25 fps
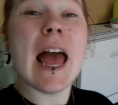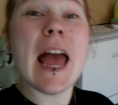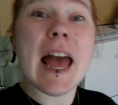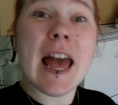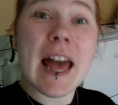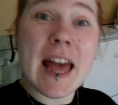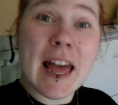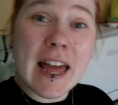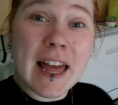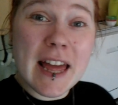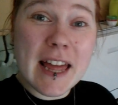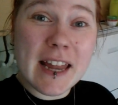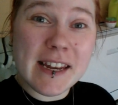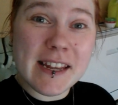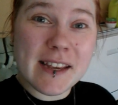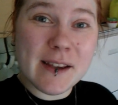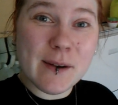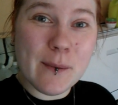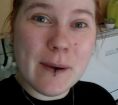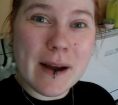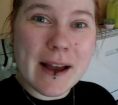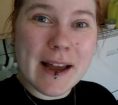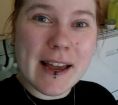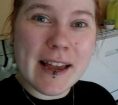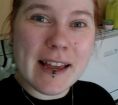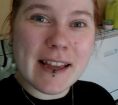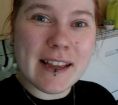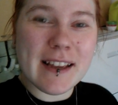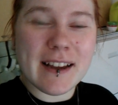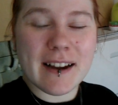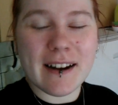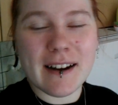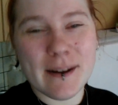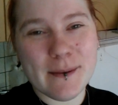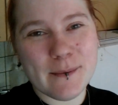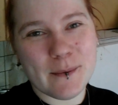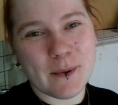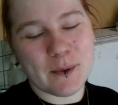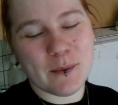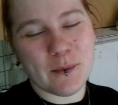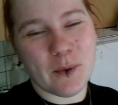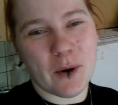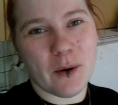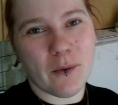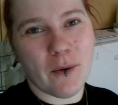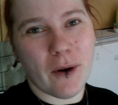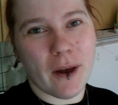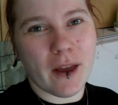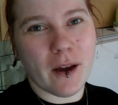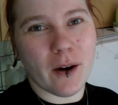anyway I'm on
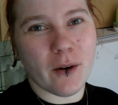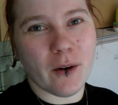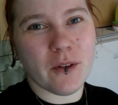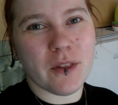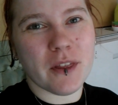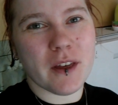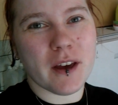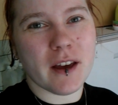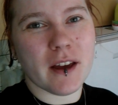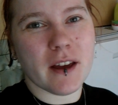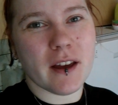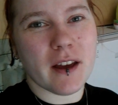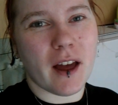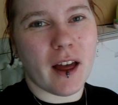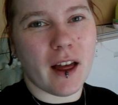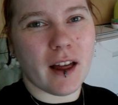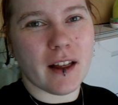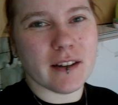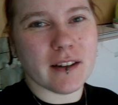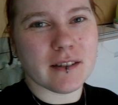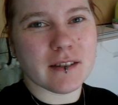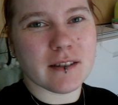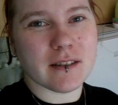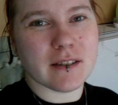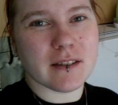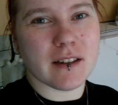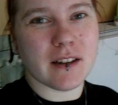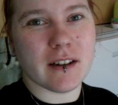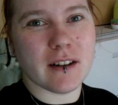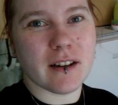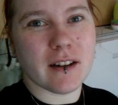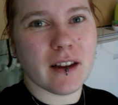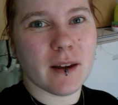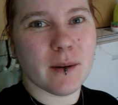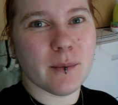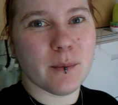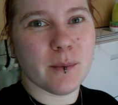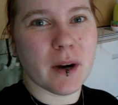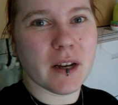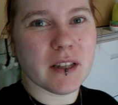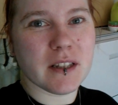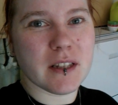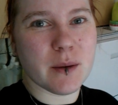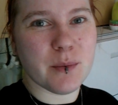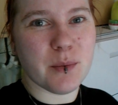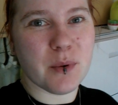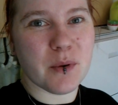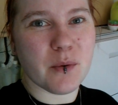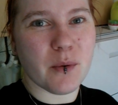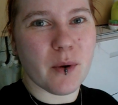my way over there and gonna get my
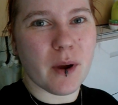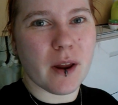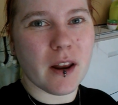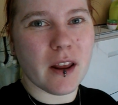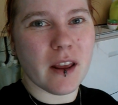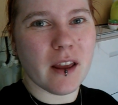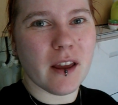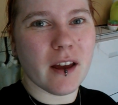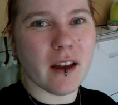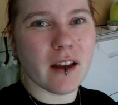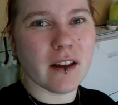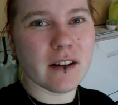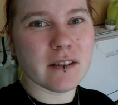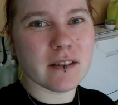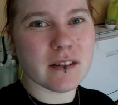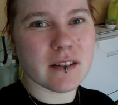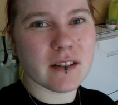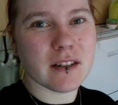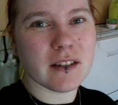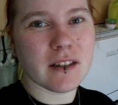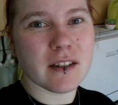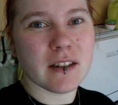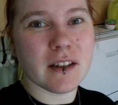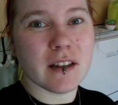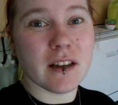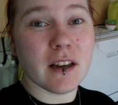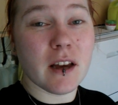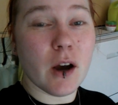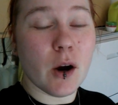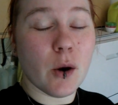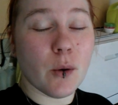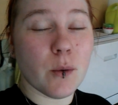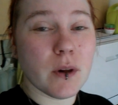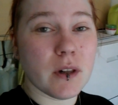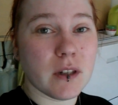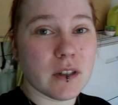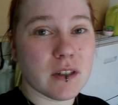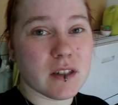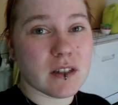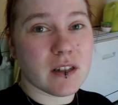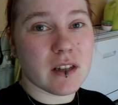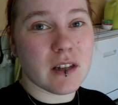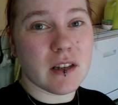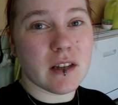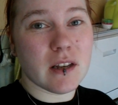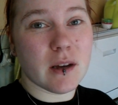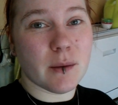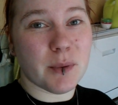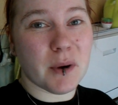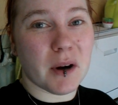tipi ready and we'll
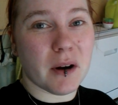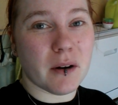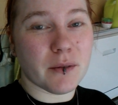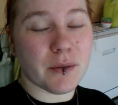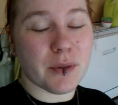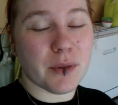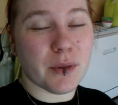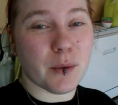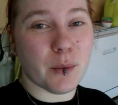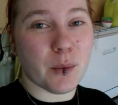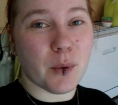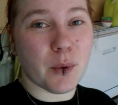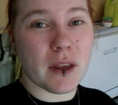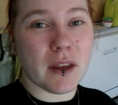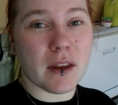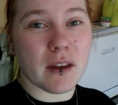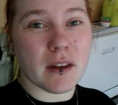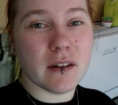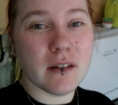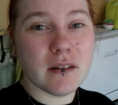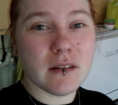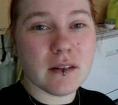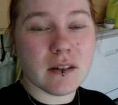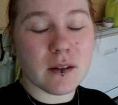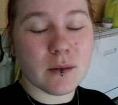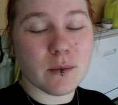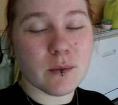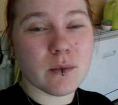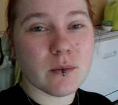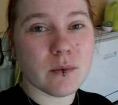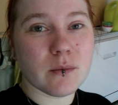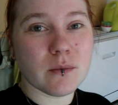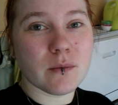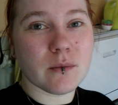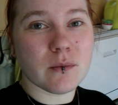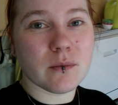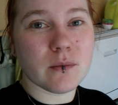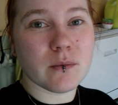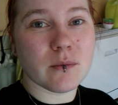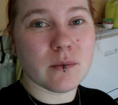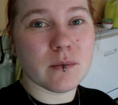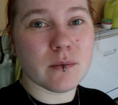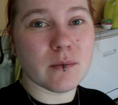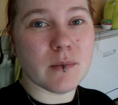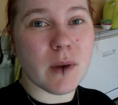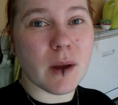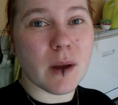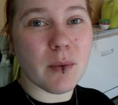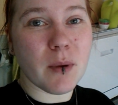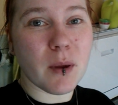see about the weekend And
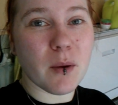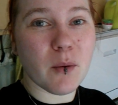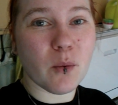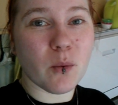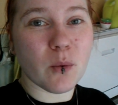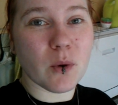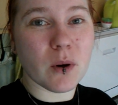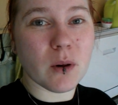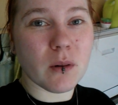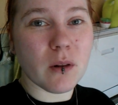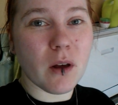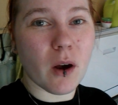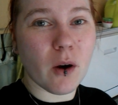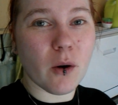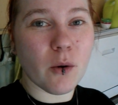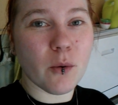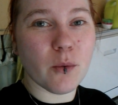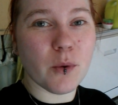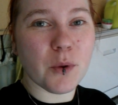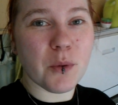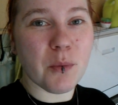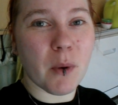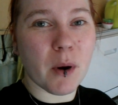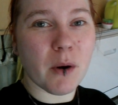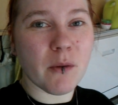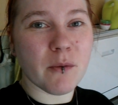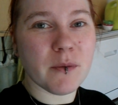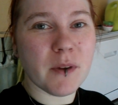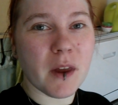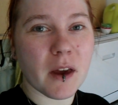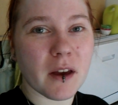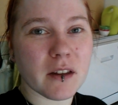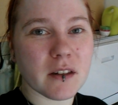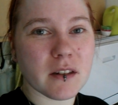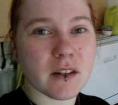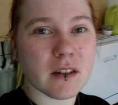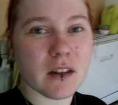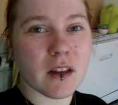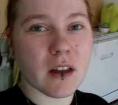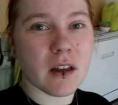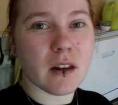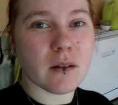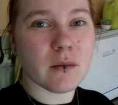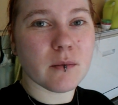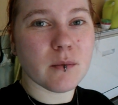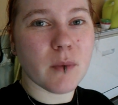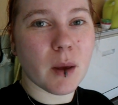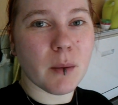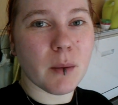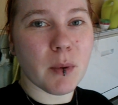maybe we'll go with my dad
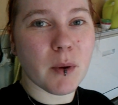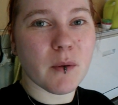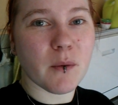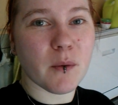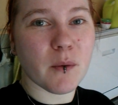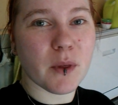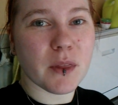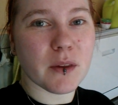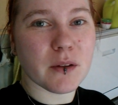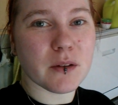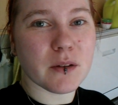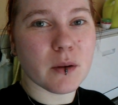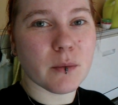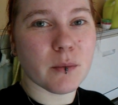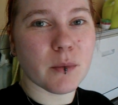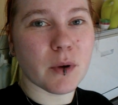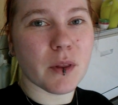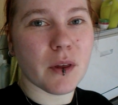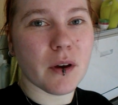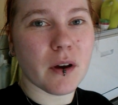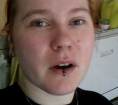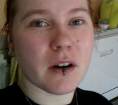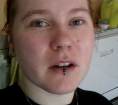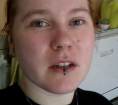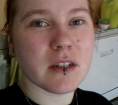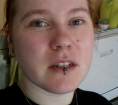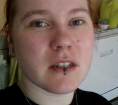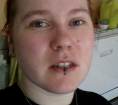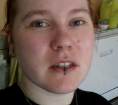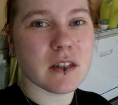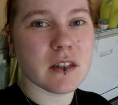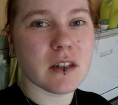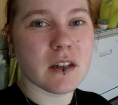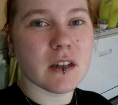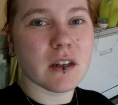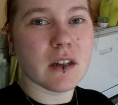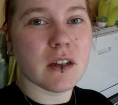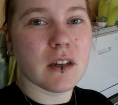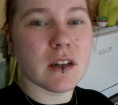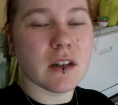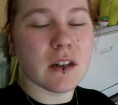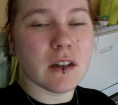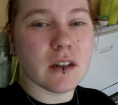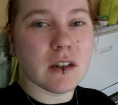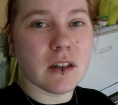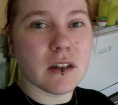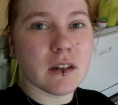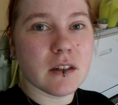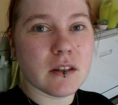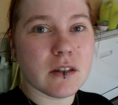and maybe with some other guys
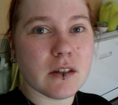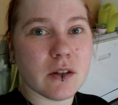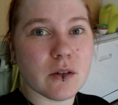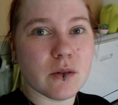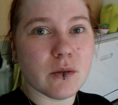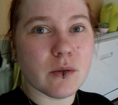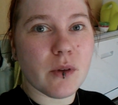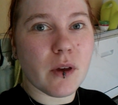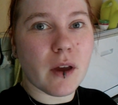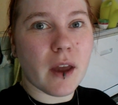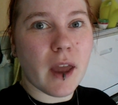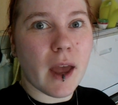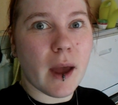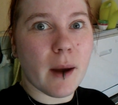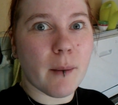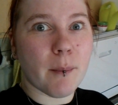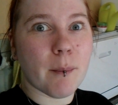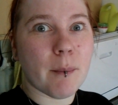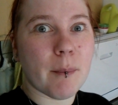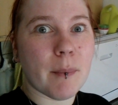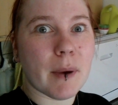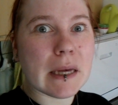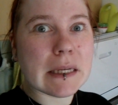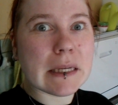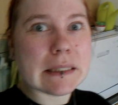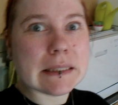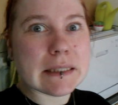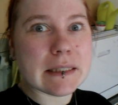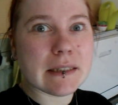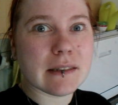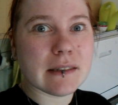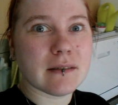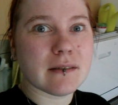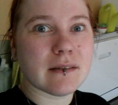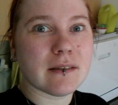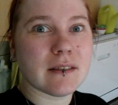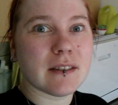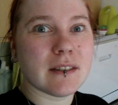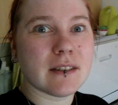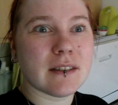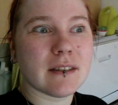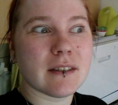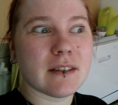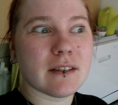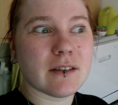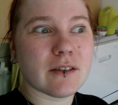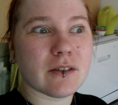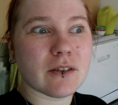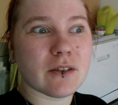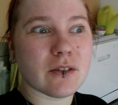to the camp
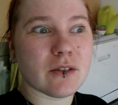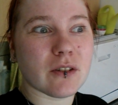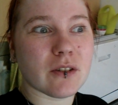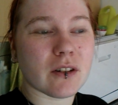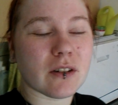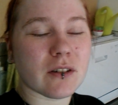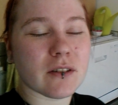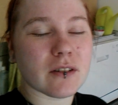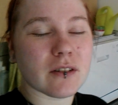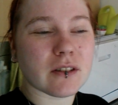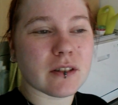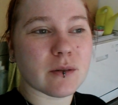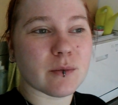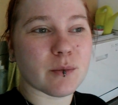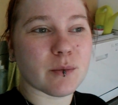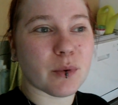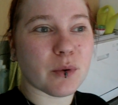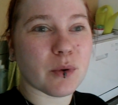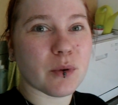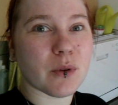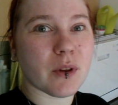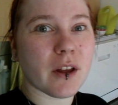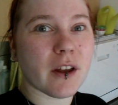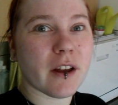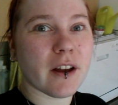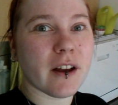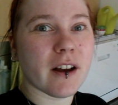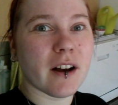to the there.